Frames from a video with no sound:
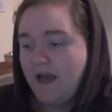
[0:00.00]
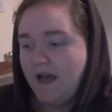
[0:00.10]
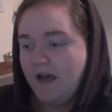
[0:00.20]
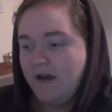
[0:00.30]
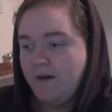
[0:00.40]

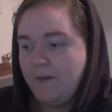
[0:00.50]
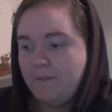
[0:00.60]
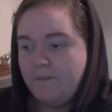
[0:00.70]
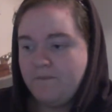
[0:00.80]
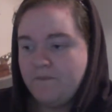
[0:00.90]

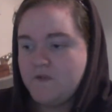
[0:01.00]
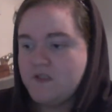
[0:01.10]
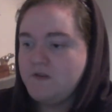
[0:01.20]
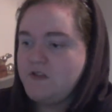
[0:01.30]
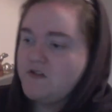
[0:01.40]

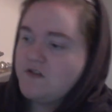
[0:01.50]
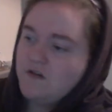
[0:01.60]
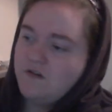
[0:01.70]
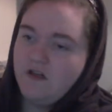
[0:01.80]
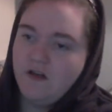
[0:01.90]
So it's just
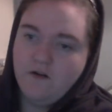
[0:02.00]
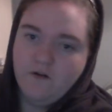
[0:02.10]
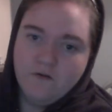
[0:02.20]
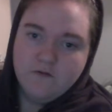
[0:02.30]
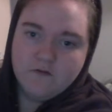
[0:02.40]
got, you
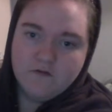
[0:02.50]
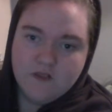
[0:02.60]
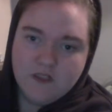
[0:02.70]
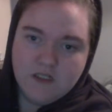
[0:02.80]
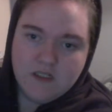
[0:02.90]
know,
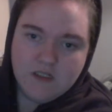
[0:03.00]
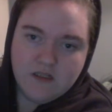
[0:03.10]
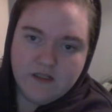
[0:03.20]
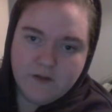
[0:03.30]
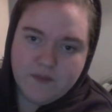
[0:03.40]

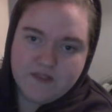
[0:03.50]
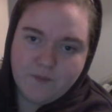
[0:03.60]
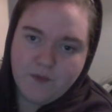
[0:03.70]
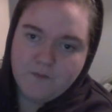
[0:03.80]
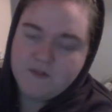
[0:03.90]
little bits and bobs.